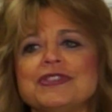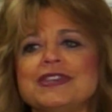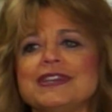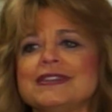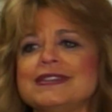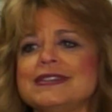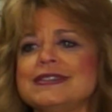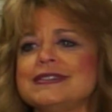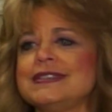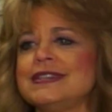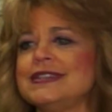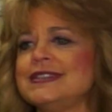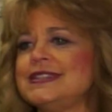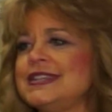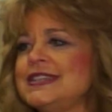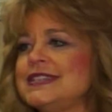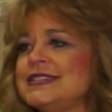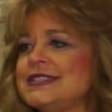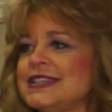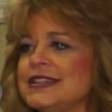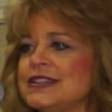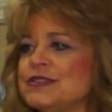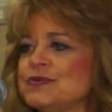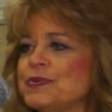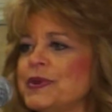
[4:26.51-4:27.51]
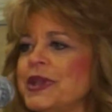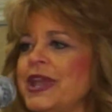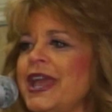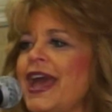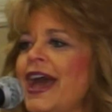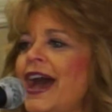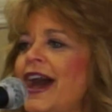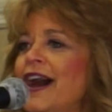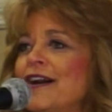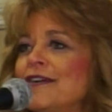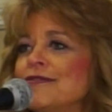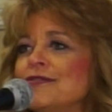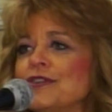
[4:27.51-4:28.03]
think the statistics we
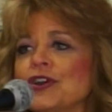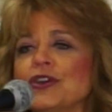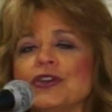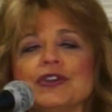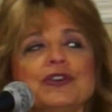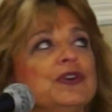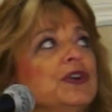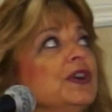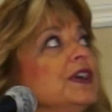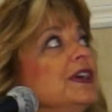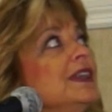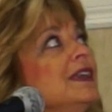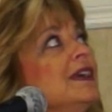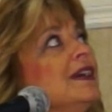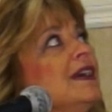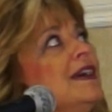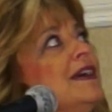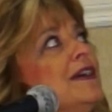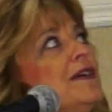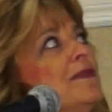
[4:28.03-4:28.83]
have are good,